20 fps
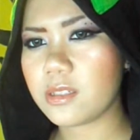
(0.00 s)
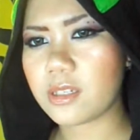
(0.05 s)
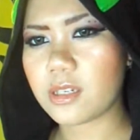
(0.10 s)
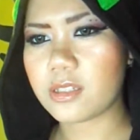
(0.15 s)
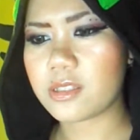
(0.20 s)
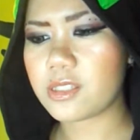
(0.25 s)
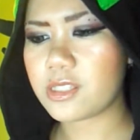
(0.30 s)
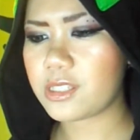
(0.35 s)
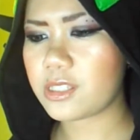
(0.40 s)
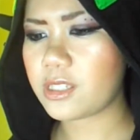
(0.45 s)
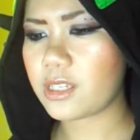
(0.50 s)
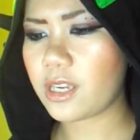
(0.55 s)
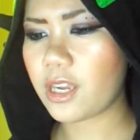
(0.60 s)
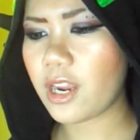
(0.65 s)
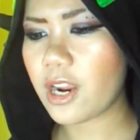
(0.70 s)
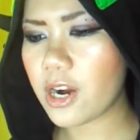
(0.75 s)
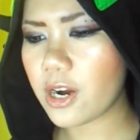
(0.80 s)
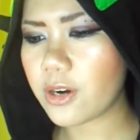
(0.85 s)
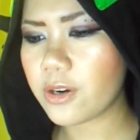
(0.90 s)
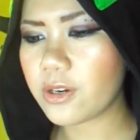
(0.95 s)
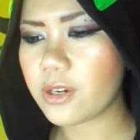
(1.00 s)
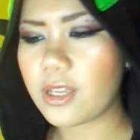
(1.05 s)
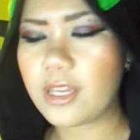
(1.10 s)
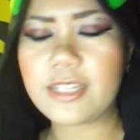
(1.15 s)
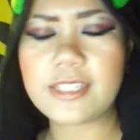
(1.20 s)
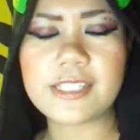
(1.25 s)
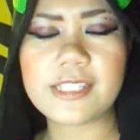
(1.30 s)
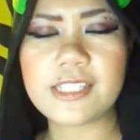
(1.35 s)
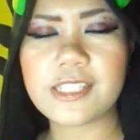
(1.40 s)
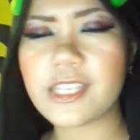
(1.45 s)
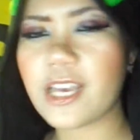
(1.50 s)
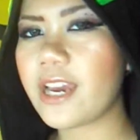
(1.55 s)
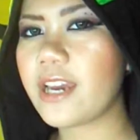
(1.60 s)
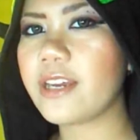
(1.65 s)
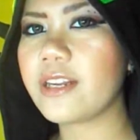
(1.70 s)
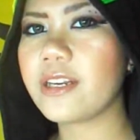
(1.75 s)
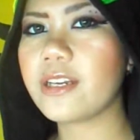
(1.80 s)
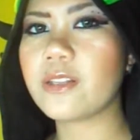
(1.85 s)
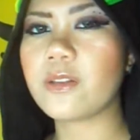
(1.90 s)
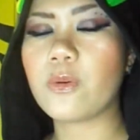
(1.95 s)
got scared,
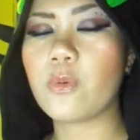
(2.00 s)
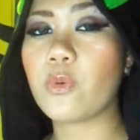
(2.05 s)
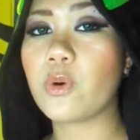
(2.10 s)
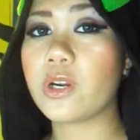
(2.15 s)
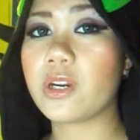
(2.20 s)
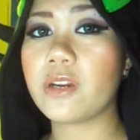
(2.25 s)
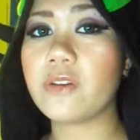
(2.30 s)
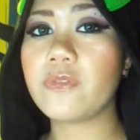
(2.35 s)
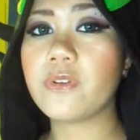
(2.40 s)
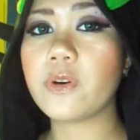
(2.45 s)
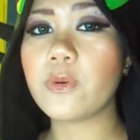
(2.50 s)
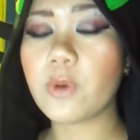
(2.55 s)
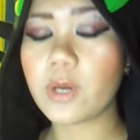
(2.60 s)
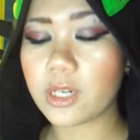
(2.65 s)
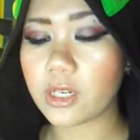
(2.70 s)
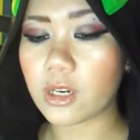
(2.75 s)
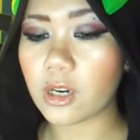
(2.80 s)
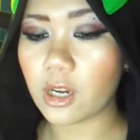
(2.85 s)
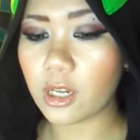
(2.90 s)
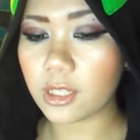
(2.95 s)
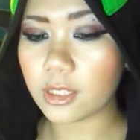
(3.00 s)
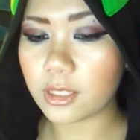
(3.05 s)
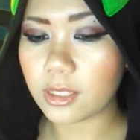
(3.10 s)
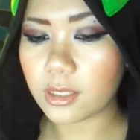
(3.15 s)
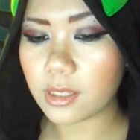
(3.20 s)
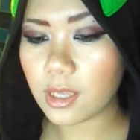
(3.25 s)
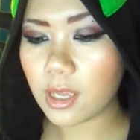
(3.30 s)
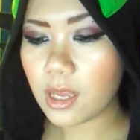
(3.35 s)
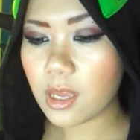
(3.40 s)
excited, whatever you want to call it.